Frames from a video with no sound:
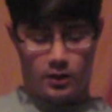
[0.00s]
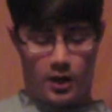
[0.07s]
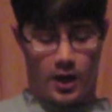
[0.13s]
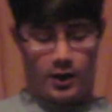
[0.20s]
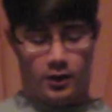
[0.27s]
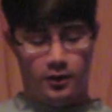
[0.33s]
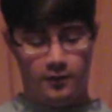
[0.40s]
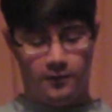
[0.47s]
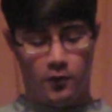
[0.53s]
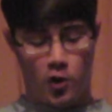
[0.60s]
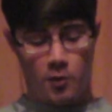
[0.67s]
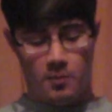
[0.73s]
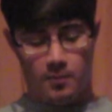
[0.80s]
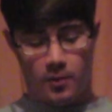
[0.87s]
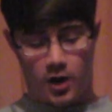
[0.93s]
A good
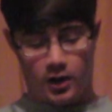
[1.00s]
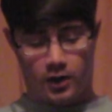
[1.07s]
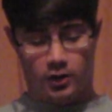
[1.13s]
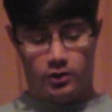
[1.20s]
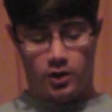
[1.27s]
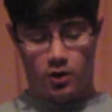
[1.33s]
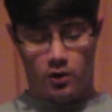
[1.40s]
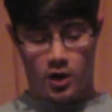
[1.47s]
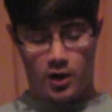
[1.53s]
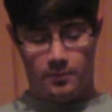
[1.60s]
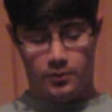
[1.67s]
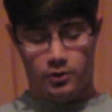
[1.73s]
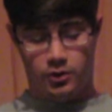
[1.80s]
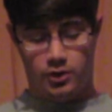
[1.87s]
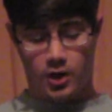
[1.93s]
form and body control
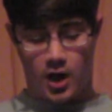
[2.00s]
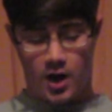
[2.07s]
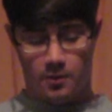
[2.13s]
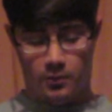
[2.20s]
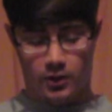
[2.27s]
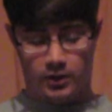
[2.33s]
helps your shot,